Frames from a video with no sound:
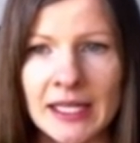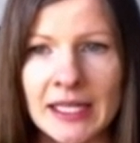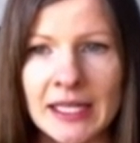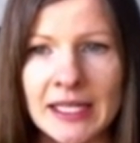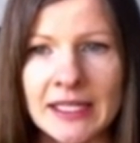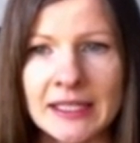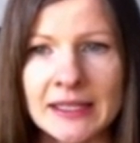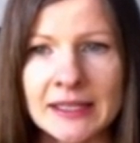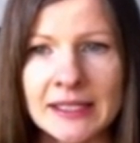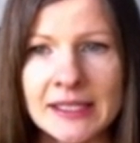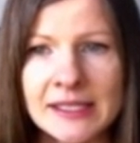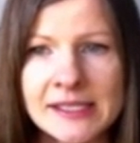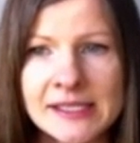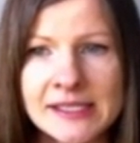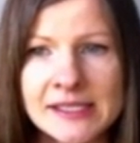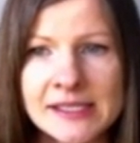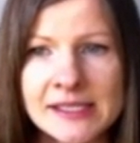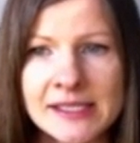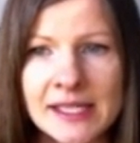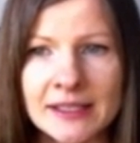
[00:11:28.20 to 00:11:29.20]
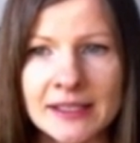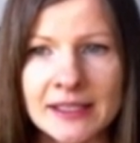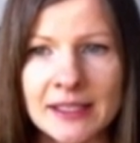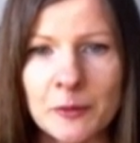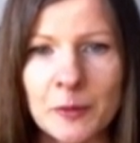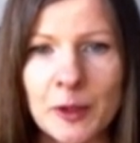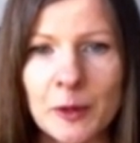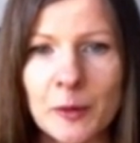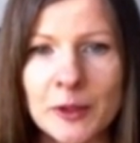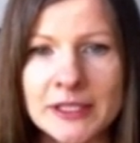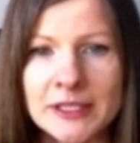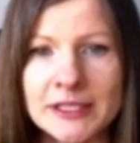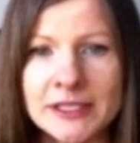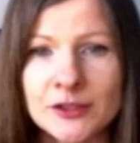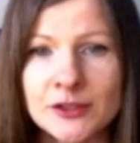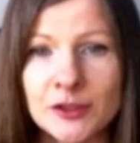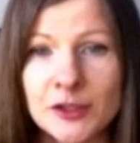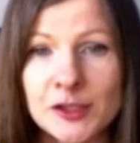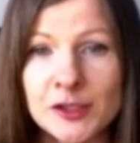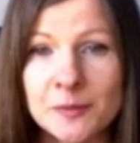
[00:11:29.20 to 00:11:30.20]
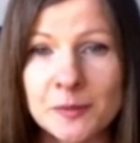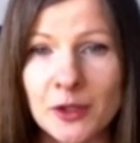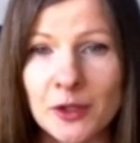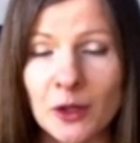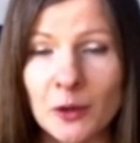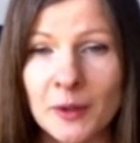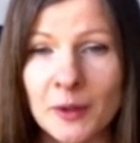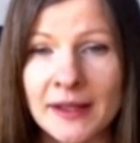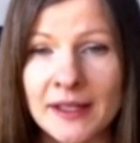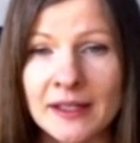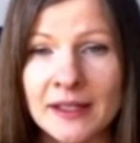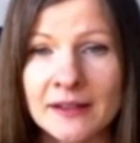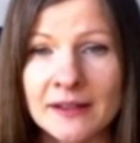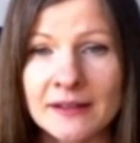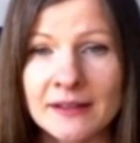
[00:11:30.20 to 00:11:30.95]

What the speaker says: In this study, we wanted to explore whether